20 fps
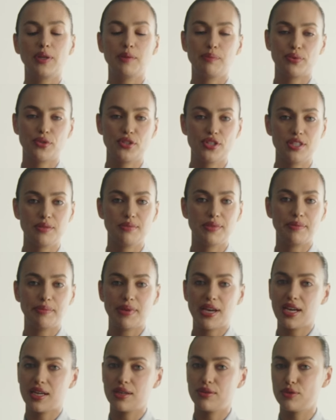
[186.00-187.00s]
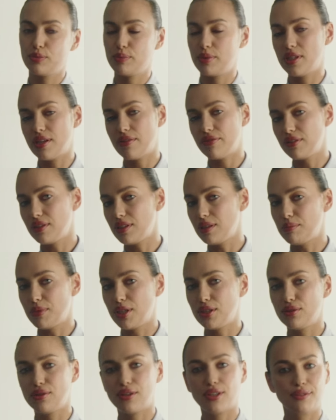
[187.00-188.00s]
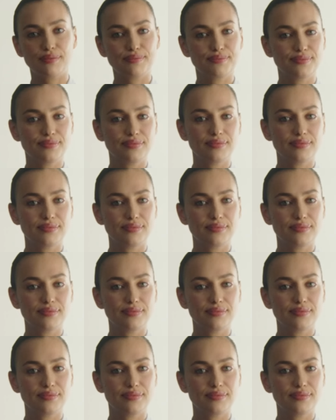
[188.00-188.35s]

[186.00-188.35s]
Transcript: one person in my bag, it would be definitely my daughter.